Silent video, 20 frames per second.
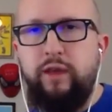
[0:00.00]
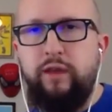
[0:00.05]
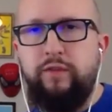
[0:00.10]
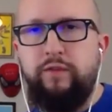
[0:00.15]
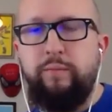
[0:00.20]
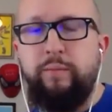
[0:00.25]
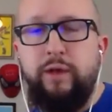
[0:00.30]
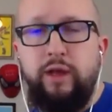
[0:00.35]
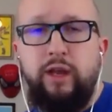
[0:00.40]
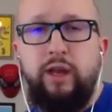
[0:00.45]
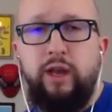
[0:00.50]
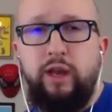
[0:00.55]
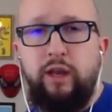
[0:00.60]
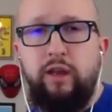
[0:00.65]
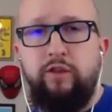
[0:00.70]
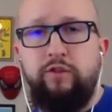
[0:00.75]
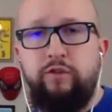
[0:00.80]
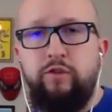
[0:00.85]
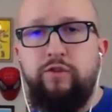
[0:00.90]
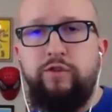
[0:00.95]
It
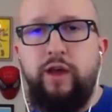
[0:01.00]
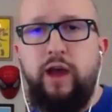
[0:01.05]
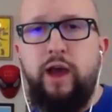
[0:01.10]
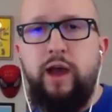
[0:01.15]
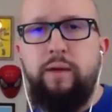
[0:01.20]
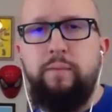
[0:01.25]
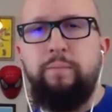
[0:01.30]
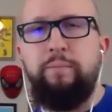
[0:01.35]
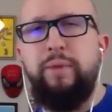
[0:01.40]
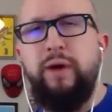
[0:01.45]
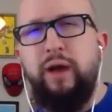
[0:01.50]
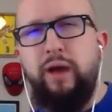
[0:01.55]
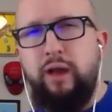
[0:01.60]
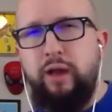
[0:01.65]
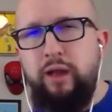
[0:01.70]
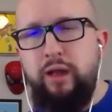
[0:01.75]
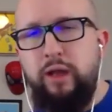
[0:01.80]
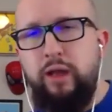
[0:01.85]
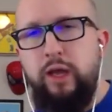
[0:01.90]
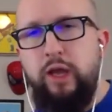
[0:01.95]
is your time,
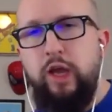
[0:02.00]
but